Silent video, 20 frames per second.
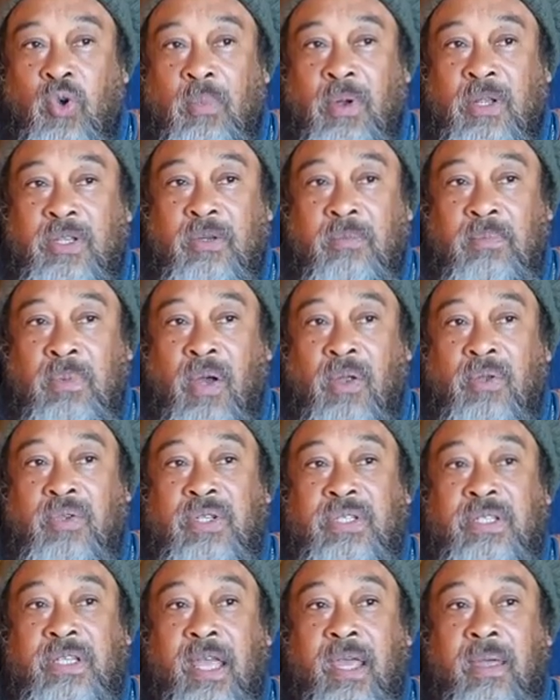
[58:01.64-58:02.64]
much about
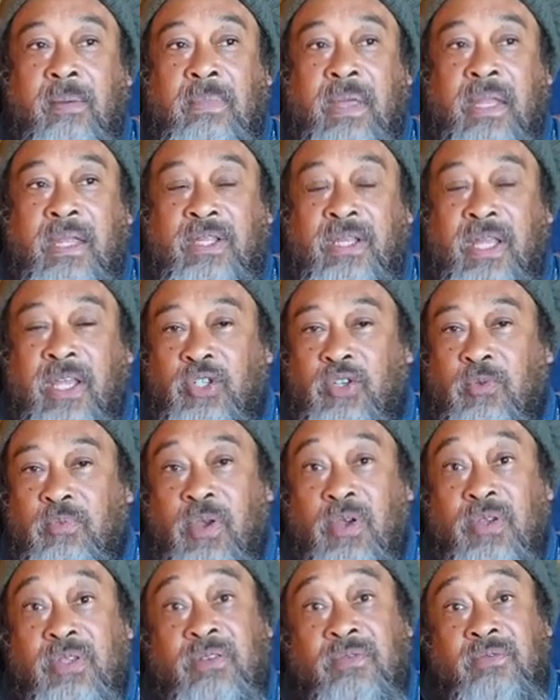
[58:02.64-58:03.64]
just meditation
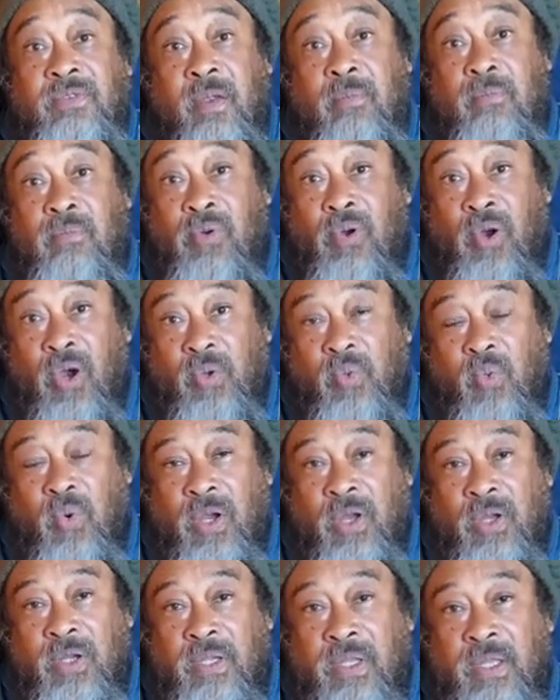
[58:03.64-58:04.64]
because it's a very broad
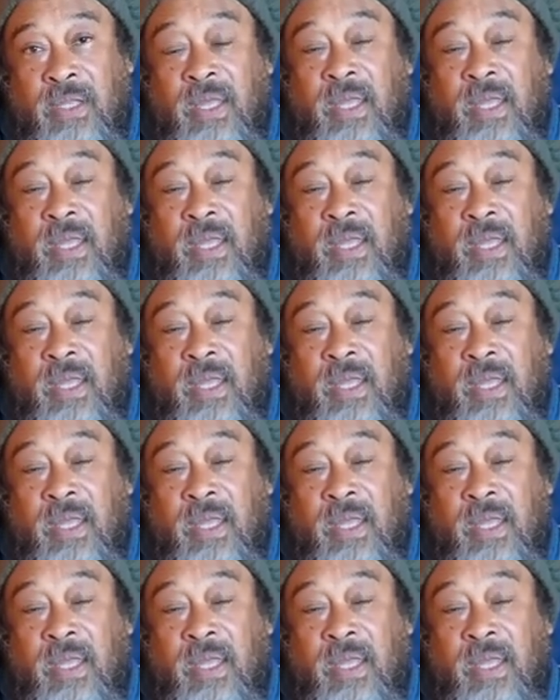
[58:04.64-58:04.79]
word.